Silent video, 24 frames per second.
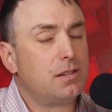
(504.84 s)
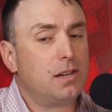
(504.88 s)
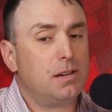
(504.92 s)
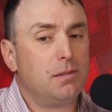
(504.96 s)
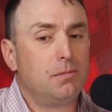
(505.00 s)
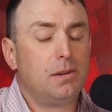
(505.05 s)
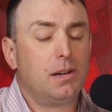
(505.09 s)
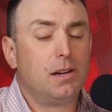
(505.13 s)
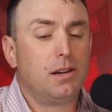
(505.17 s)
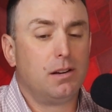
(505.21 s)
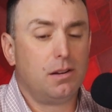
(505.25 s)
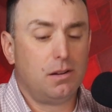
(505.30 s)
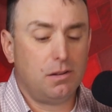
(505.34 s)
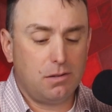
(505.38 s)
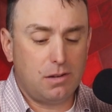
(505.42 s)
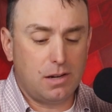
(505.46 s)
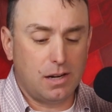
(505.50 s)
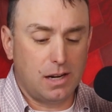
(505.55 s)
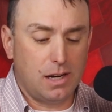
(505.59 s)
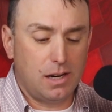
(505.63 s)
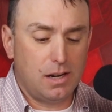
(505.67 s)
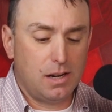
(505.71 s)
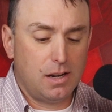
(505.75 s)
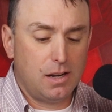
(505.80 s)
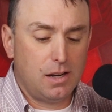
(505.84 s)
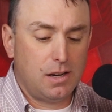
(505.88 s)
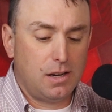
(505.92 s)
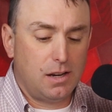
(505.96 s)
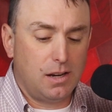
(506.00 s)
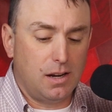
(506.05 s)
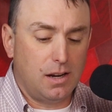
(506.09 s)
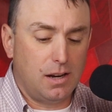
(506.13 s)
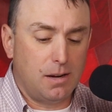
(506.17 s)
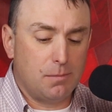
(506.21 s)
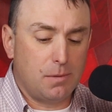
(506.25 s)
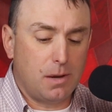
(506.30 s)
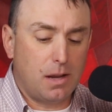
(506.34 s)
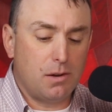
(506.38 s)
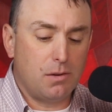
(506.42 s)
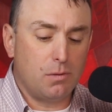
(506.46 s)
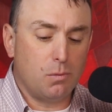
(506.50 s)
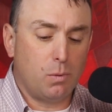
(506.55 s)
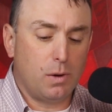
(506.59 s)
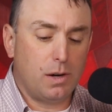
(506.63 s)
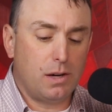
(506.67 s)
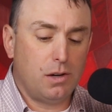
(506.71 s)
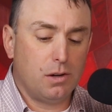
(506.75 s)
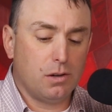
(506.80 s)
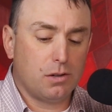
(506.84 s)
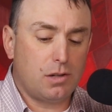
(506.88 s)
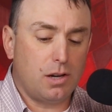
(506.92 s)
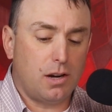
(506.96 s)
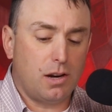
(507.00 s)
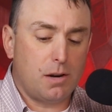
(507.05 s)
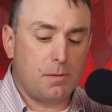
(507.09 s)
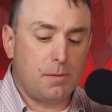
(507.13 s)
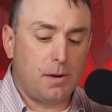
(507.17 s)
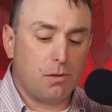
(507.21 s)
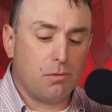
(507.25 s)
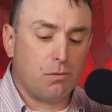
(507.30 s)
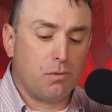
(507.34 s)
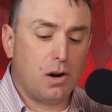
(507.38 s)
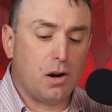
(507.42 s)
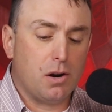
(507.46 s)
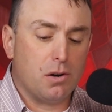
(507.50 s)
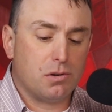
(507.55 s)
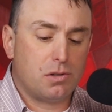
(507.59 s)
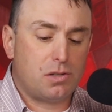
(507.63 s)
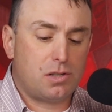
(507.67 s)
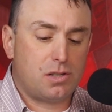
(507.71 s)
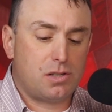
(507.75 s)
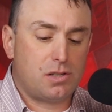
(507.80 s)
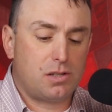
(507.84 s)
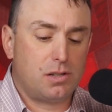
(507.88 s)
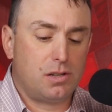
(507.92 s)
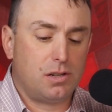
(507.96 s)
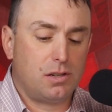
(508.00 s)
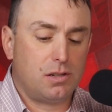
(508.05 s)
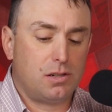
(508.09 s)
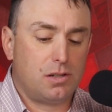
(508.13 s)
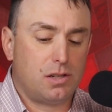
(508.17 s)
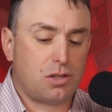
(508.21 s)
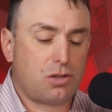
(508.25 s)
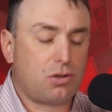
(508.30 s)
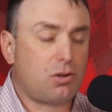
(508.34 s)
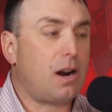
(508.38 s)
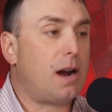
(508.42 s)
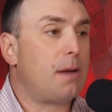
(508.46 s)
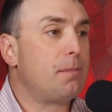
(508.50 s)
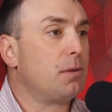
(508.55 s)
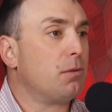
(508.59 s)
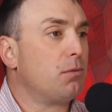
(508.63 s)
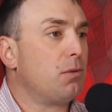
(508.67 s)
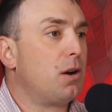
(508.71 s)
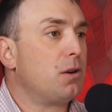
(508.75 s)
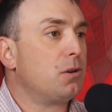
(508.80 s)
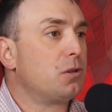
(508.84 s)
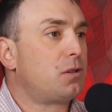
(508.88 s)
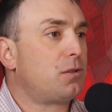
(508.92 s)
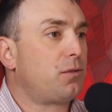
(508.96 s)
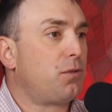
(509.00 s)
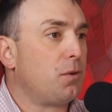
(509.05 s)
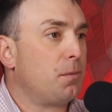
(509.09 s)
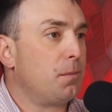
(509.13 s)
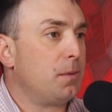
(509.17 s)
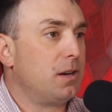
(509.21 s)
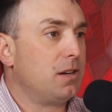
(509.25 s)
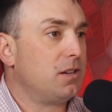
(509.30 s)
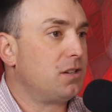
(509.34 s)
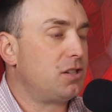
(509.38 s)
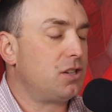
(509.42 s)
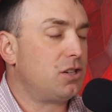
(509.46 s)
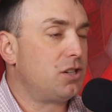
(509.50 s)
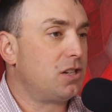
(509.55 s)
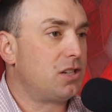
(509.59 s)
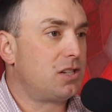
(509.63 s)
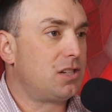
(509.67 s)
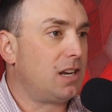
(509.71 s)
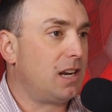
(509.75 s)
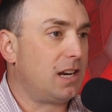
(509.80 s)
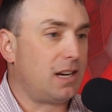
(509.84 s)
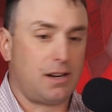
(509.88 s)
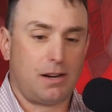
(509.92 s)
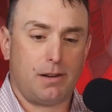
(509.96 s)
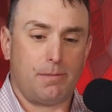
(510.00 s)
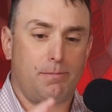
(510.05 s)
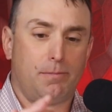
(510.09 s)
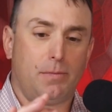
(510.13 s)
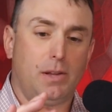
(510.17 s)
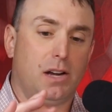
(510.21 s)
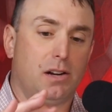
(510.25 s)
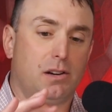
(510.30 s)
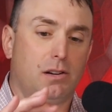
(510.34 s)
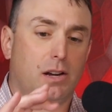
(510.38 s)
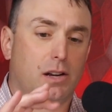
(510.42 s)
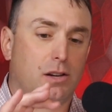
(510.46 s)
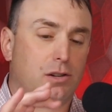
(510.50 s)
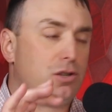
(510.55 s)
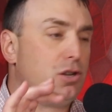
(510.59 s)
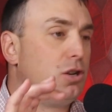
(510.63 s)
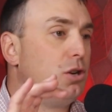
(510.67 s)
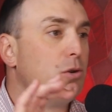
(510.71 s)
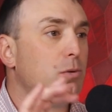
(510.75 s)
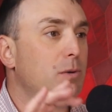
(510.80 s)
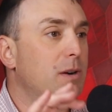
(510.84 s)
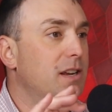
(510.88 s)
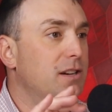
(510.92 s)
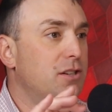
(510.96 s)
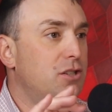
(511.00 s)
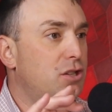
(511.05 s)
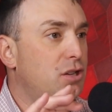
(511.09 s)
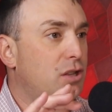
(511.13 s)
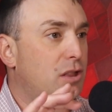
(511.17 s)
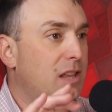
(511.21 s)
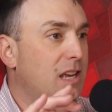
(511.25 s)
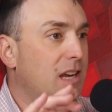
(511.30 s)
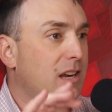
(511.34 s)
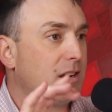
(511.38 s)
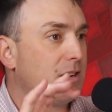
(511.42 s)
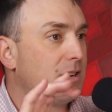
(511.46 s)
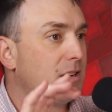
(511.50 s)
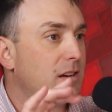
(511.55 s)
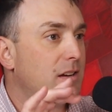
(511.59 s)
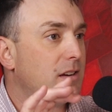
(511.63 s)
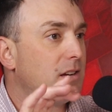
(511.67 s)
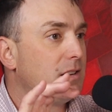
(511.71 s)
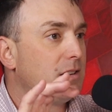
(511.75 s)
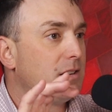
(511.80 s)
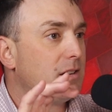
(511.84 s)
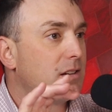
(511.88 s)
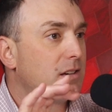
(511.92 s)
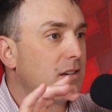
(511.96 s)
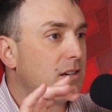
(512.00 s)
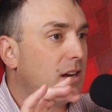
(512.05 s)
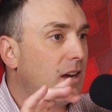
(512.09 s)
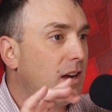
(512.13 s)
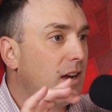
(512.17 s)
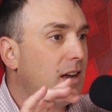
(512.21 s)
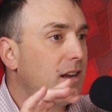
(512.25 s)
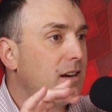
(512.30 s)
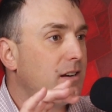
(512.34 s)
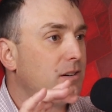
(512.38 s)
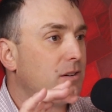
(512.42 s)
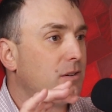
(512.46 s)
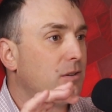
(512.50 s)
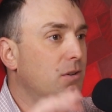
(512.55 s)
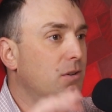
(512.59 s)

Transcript: same. Yeah. Okay. Um, it, when you're talking about roasts, describe the roast for me. Is it just like a, a, a two inch thick cut? So for